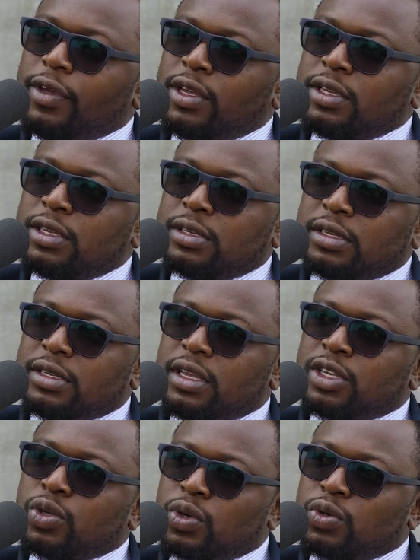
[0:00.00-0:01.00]
is
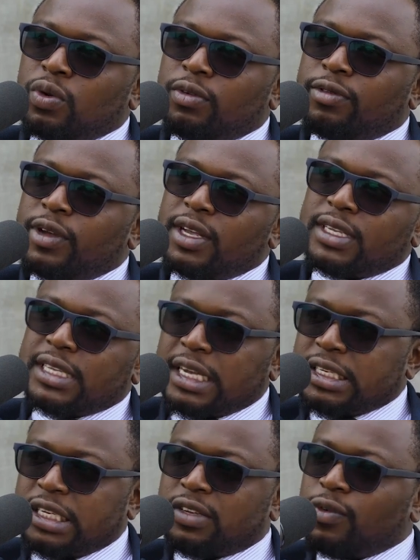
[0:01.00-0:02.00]
a source of
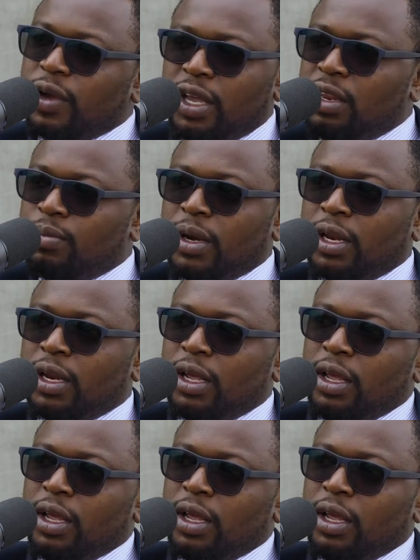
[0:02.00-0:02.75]
success for any man.